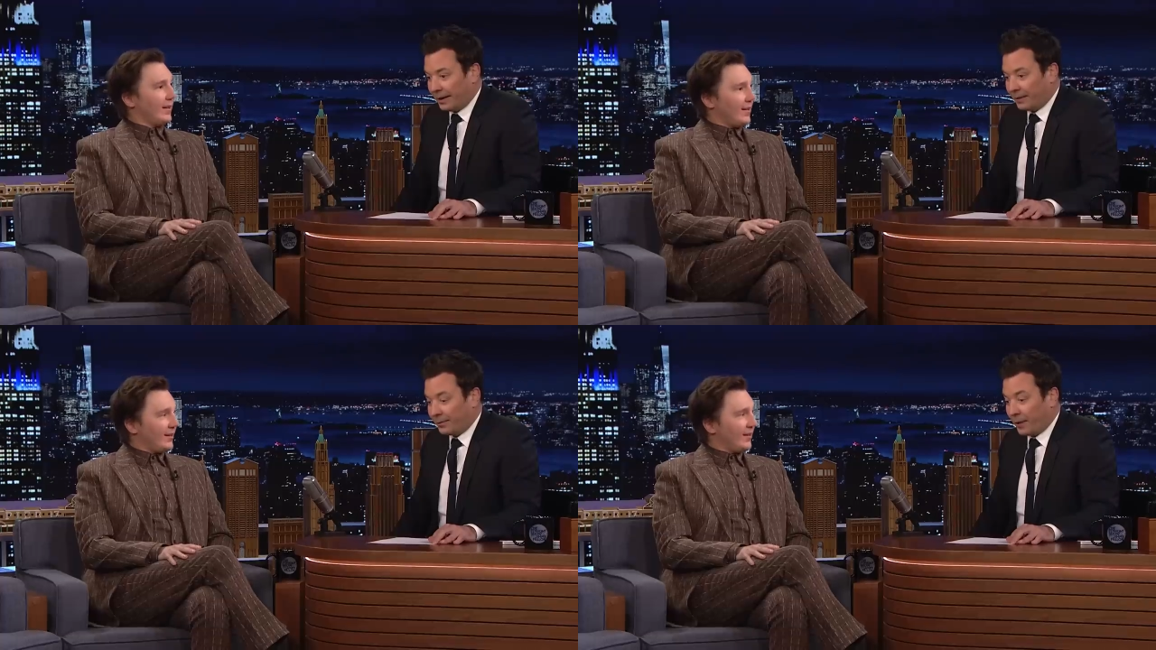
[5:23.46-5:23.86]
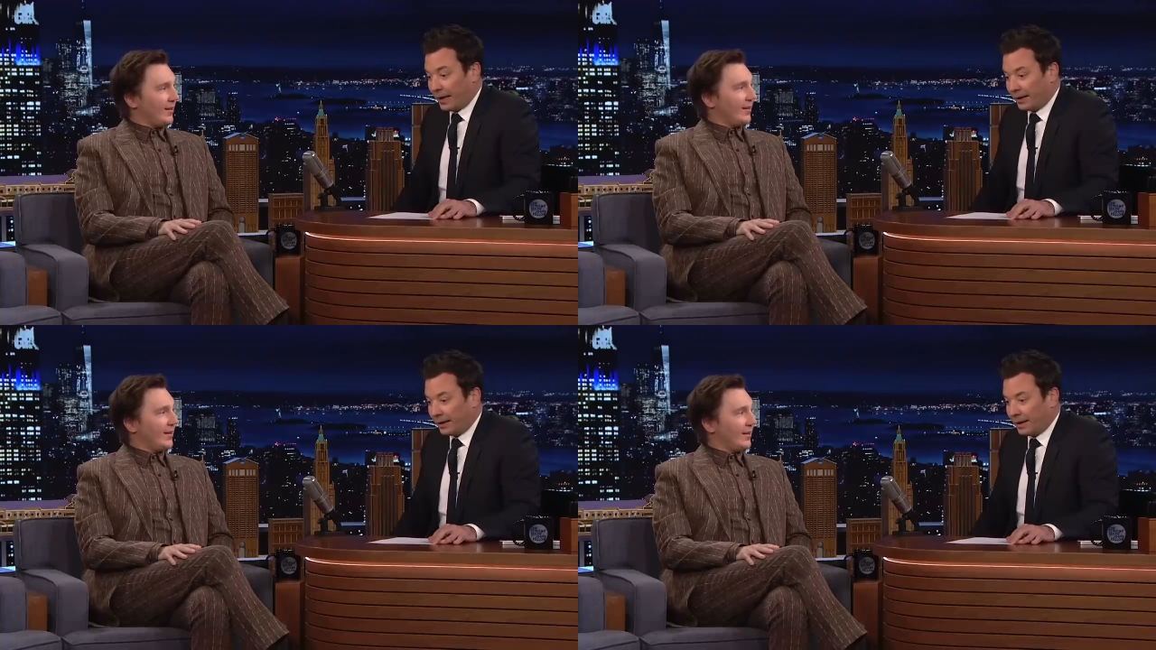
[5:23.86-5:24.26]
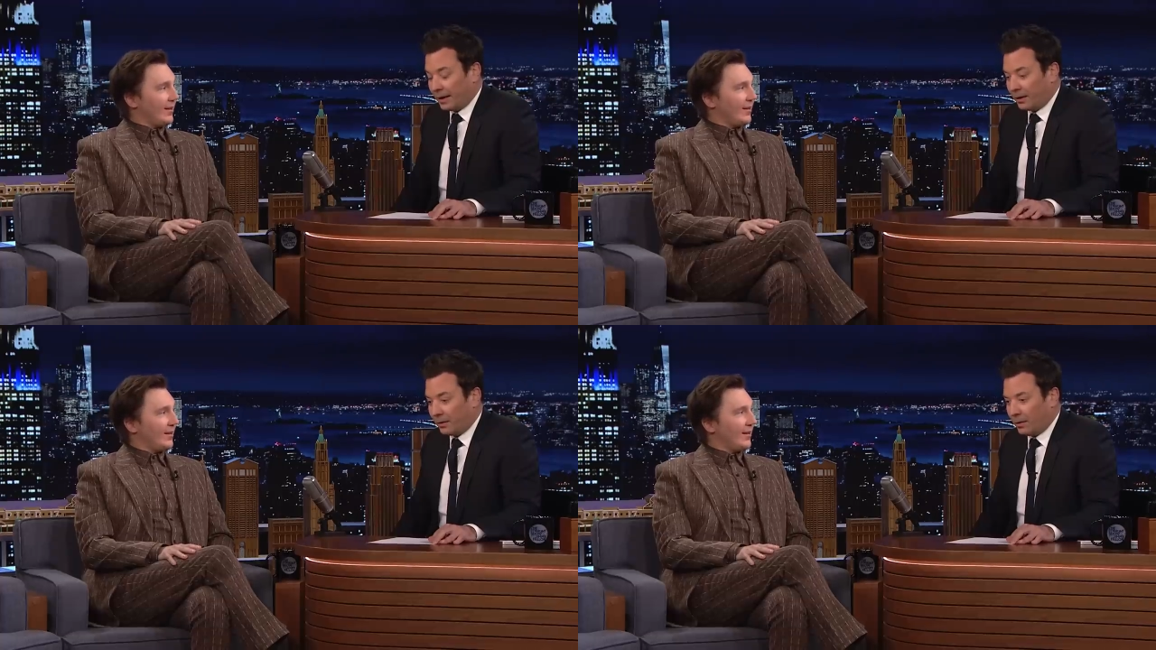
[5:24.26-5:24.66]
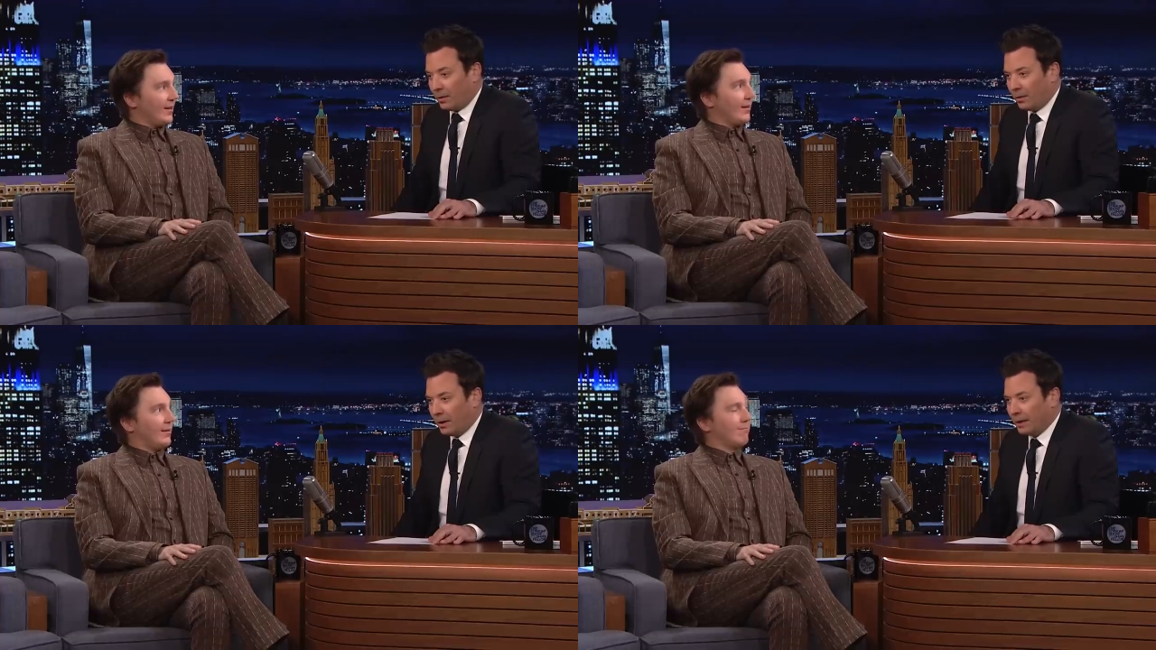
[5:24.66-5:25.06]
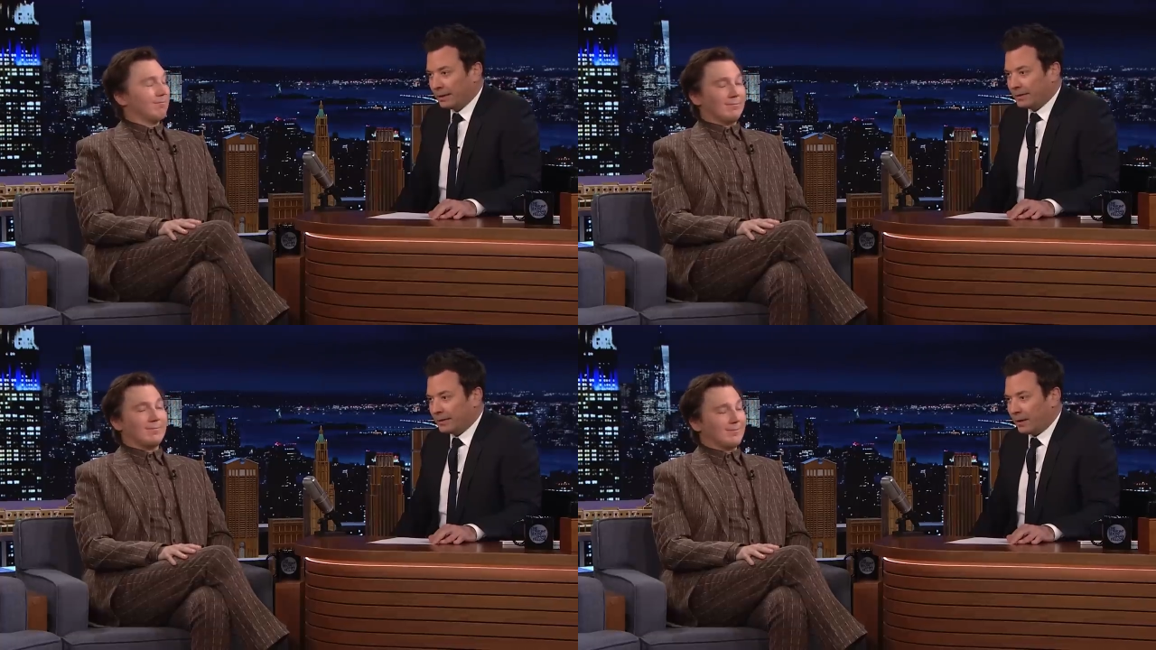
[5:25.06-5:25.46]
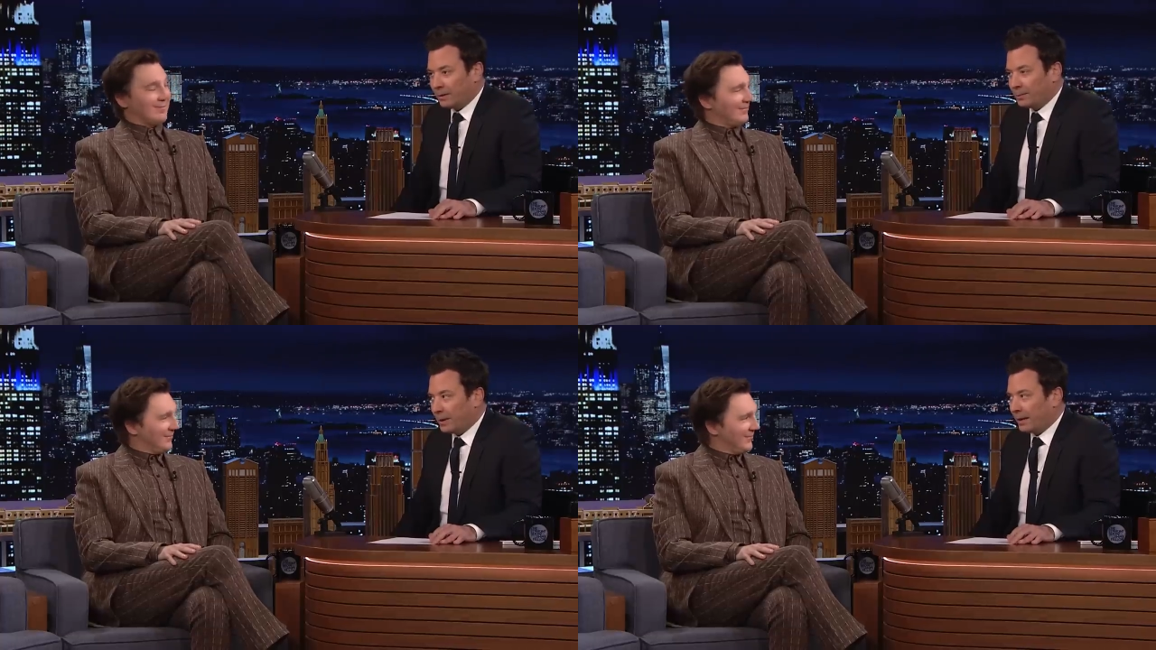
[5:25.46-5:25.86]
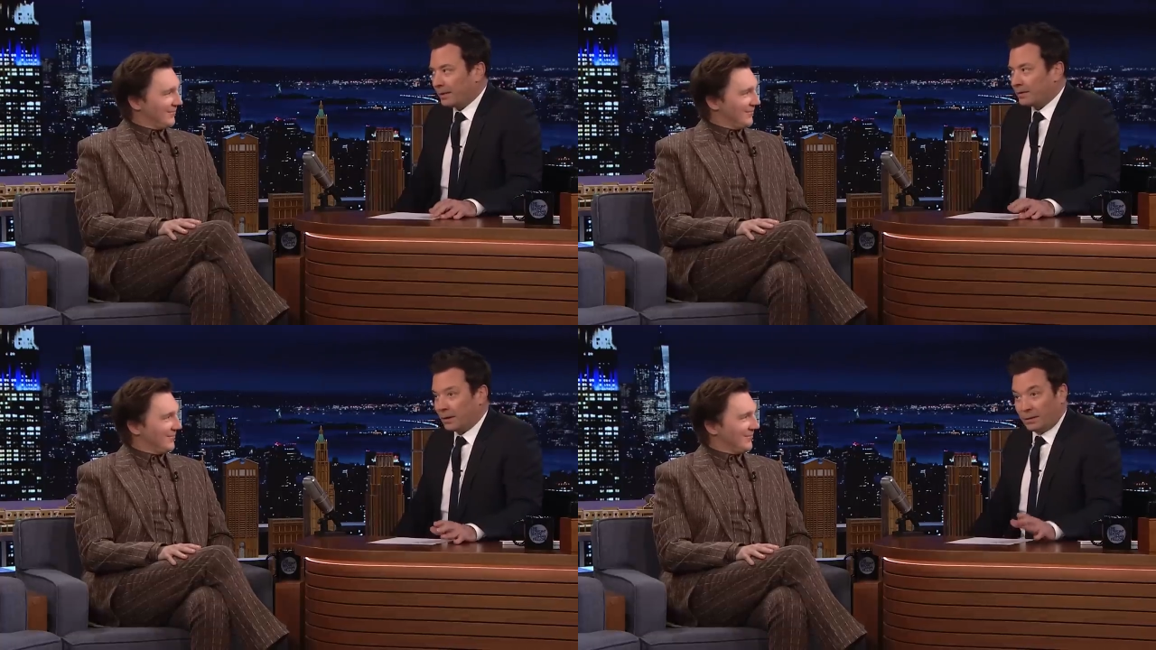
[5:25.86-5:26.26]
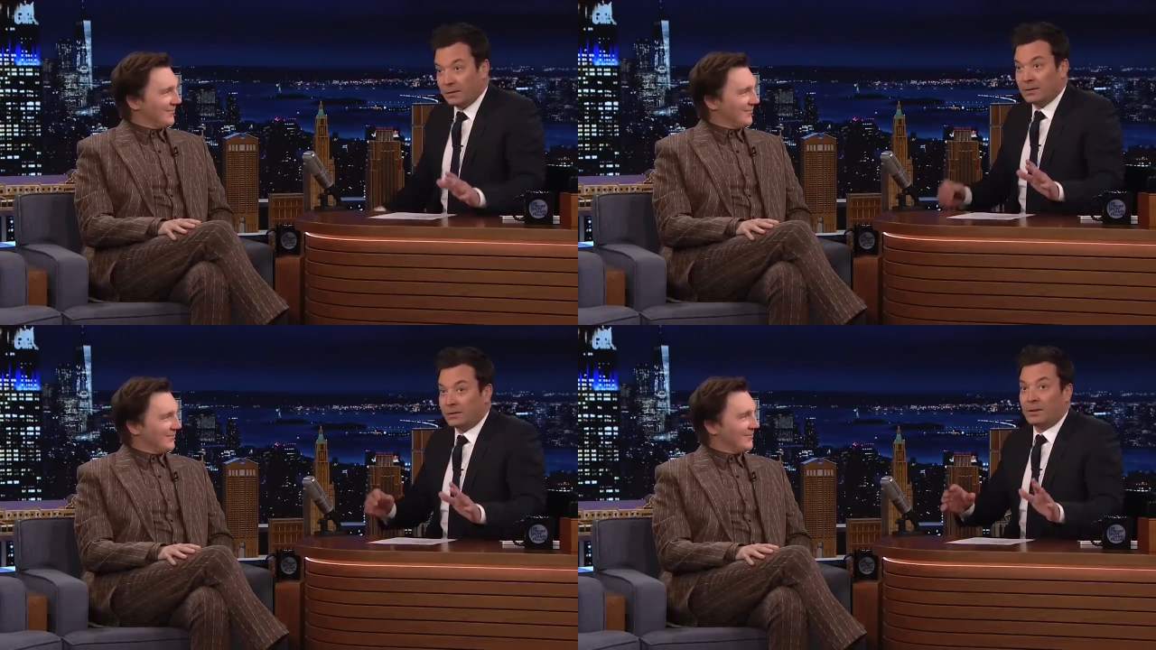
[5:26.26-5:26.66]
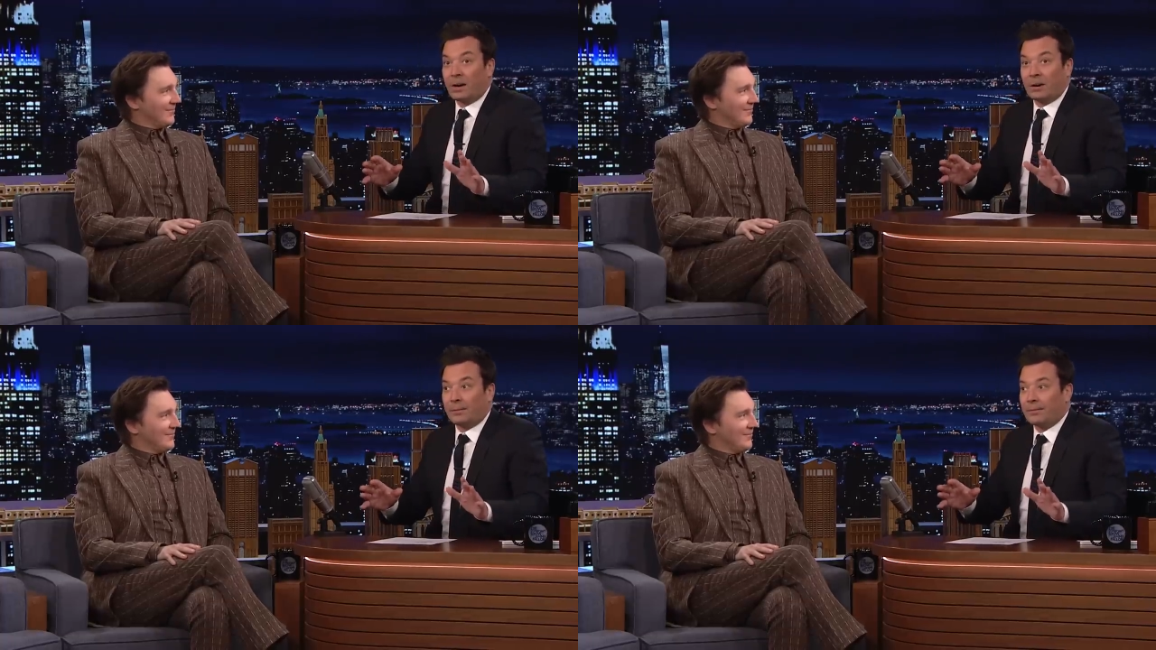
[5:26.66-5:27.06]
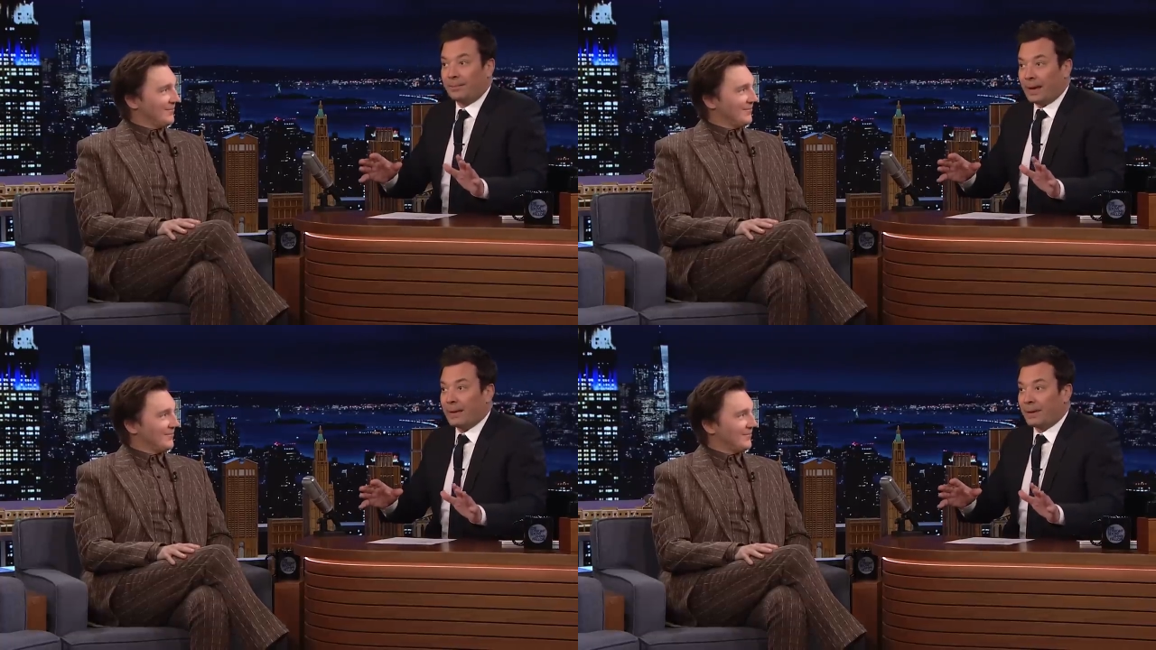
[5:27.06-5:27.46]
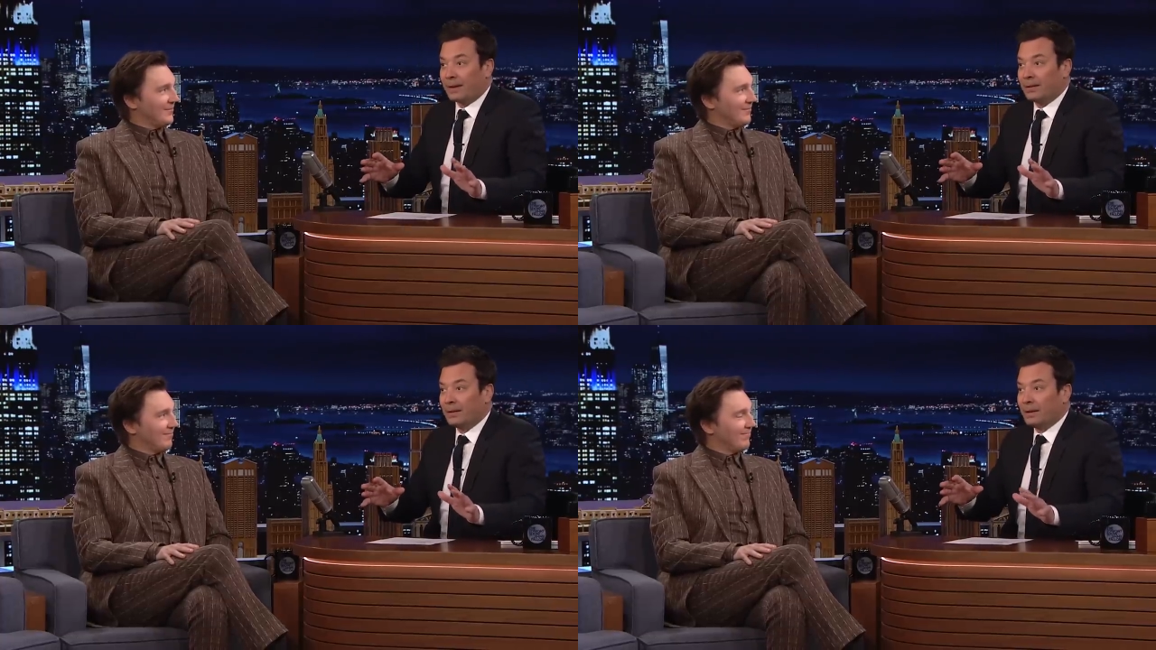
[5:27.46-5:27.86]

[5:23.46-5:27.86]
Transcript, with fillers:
Speaker 1: and it's frightening. And I go, oh, this is how he's playing this. And I go, this is a dark Batman.